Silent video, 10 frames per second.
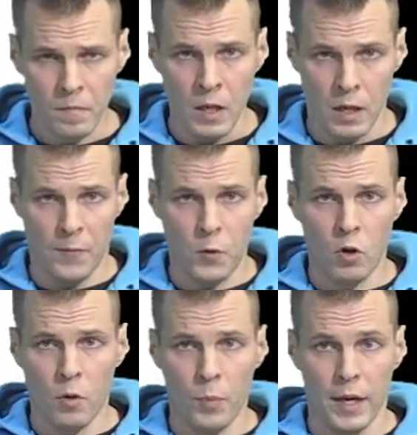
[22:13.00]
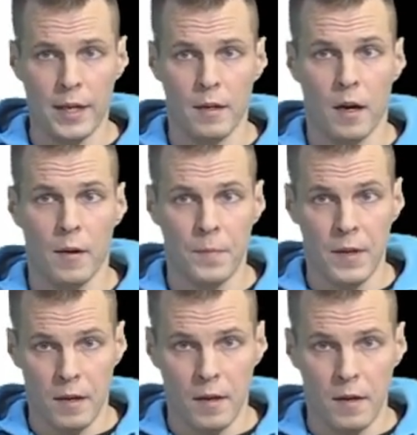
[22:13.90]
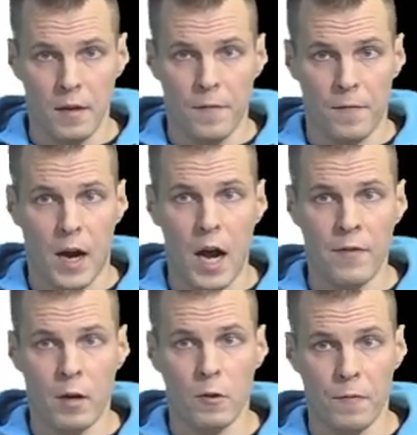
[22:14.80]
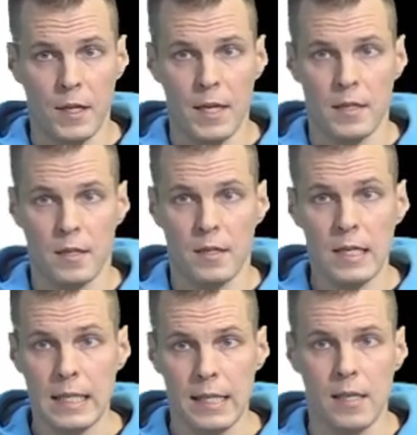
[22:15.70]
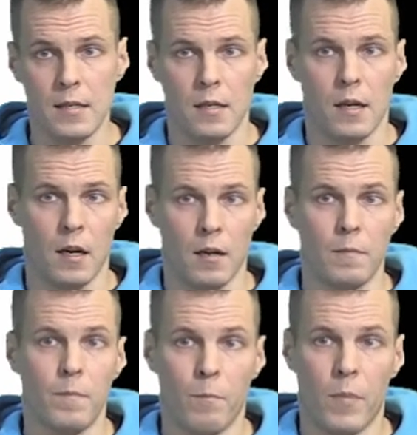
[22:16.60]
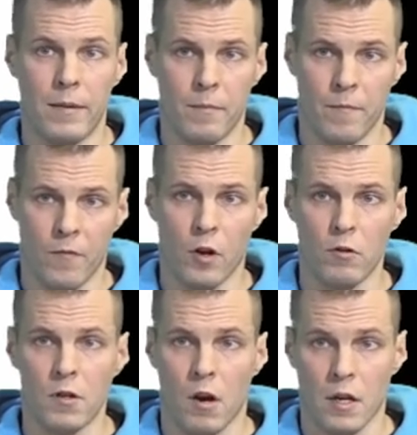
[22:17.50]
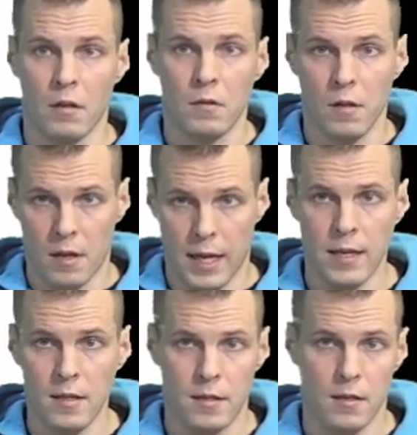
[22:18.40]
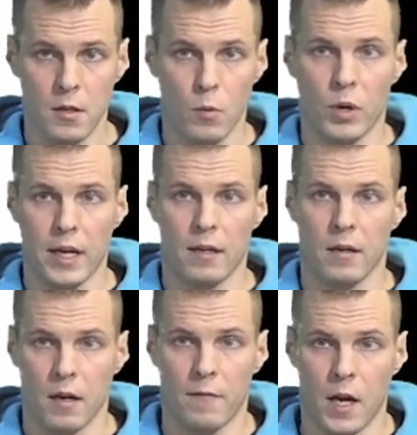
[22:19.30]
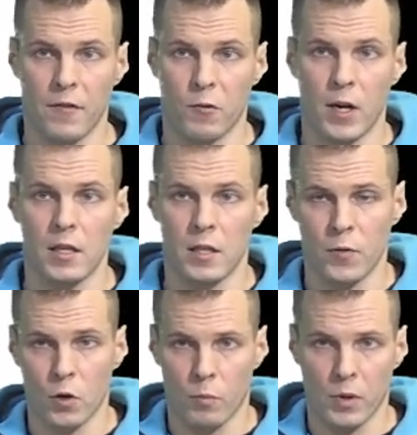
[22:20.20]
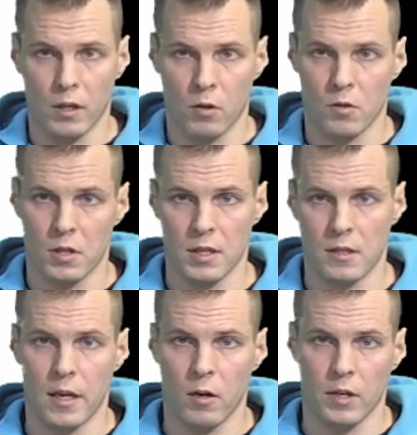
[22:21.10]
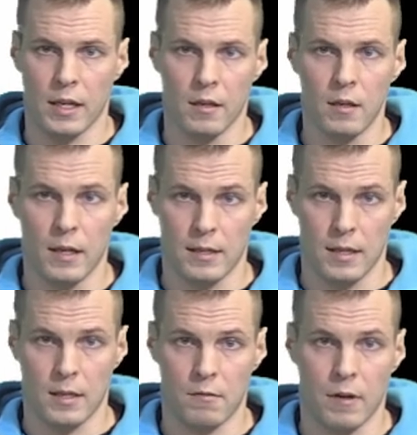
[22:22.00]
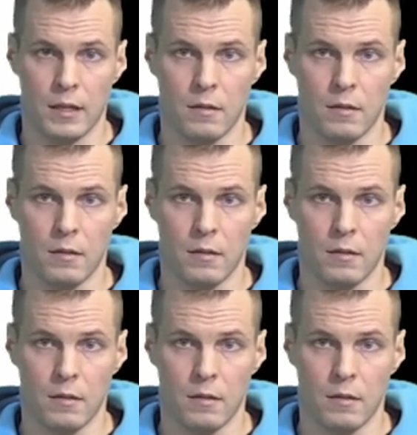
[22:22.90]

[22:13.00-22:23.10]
if you complete 5 out of these 6 voluntary things, you will get 5 credits. If you complete all 6, then you'll get a 6 credit.